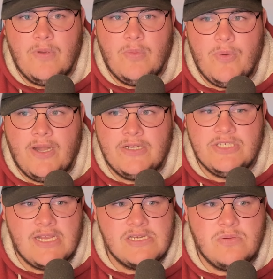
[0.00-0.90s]
Where
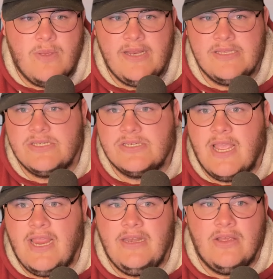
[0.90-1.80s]
Josh Sweat is just
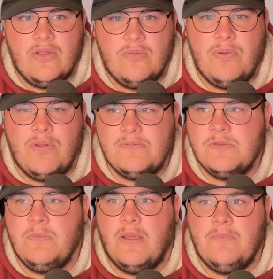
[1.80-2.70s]
kind of, he'll put up
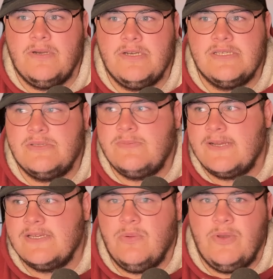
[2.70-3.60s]
some numbers,
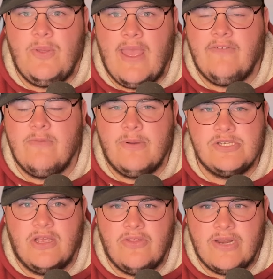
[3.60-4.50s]
especially when you have a
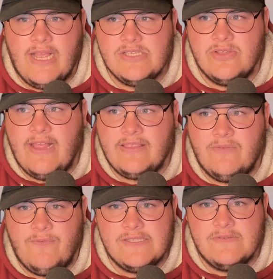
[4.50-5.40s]
bunch of other guys on that
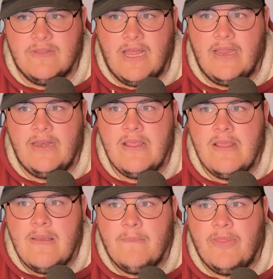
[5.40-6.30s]
defensive line.
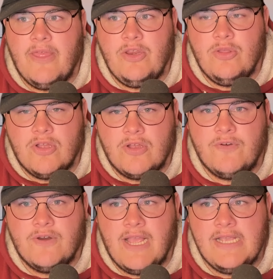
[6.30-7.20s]
But then you look
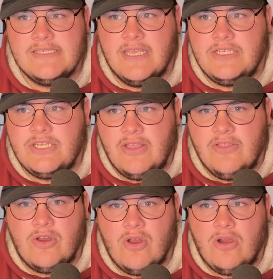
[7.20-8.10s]
for guys like
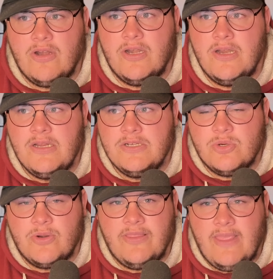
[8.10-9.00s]
Jalen Carter,
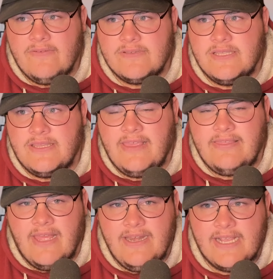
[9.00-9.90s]
Jordan Davis to take
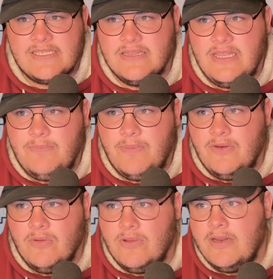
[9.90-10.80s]
that next leap
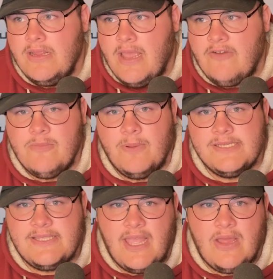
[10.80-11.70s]
into it.
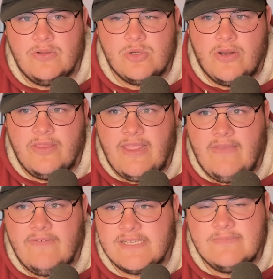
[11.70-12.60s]
Everybody's down on Jordan
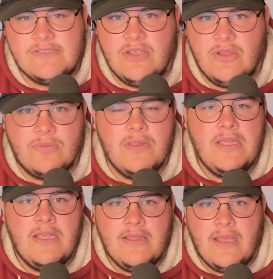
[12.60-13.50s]
Davis. I'm still
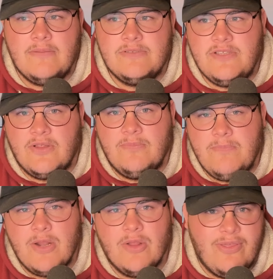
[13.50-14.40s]

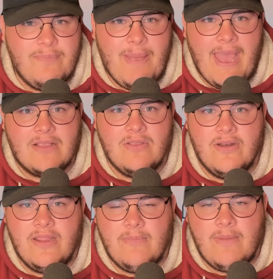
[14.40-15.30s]
middle of the pack
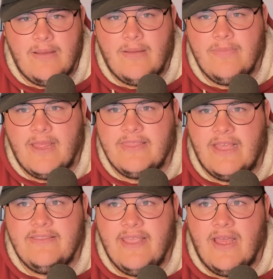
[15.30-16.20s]
on him. I'm not
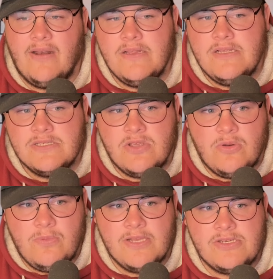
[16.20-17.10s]
that down. So
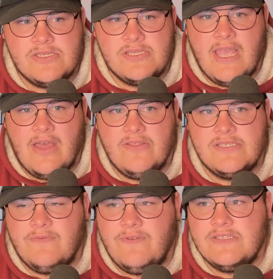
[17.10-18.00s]
it'll be interesting how this
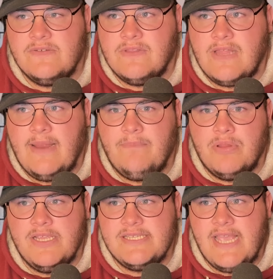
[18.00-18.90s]
defensive line
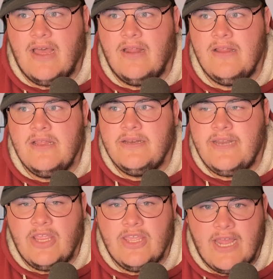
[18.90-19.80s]
plays out.
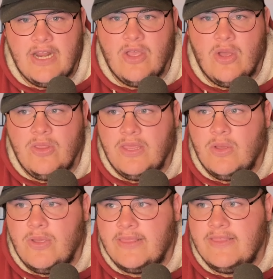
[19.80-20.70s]
Now you got to go. You
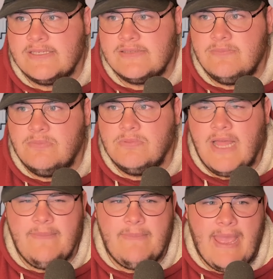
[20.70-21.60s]
go get this
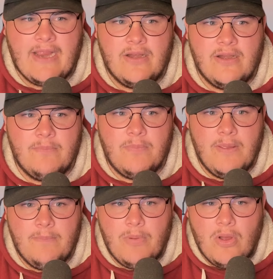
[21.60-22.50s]
linebacker
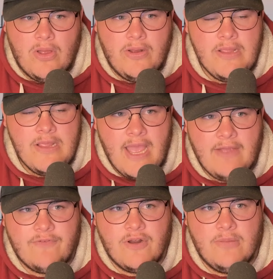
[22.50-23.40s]
and Bond
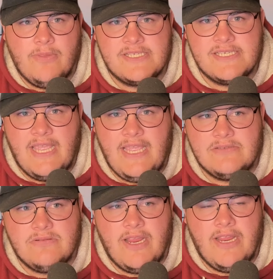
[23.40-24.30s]
from the
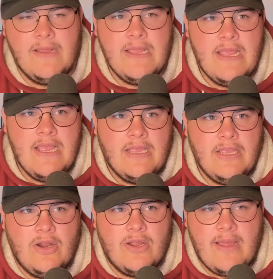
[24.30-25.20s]
Saints, right?
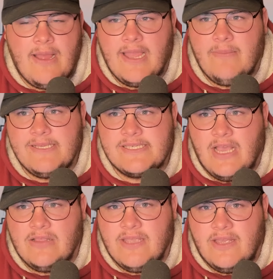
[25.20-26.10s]
You know, I got my
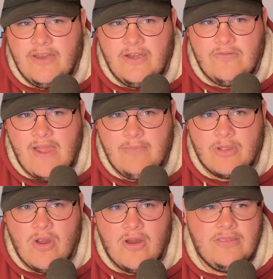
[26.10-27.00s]
scout down there, and Ryan
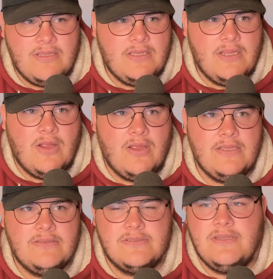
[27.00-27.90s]
McCarthy, you know,
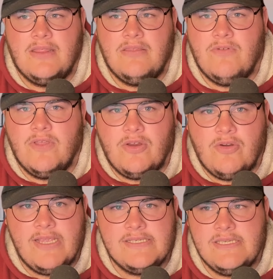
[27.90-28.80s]
he's nothing really
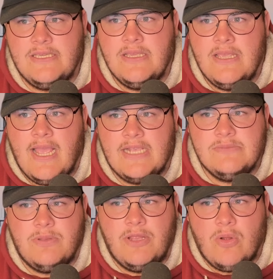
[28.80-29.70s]
crazy.
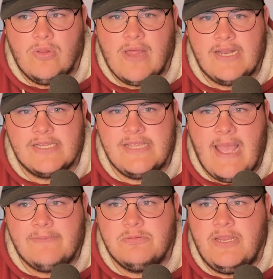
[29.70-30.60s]
Hasn't played a whole lot of
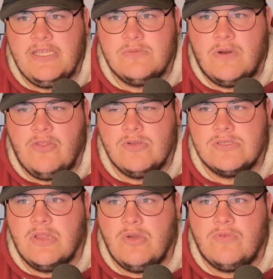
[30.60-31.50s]
snaps, but he's one of
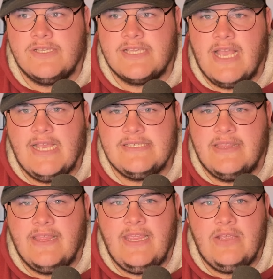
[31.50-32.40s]
those low-risk guys
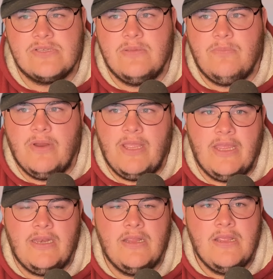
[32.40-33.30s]
that the Eagles can bring
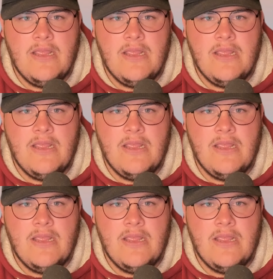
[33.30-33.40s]
in.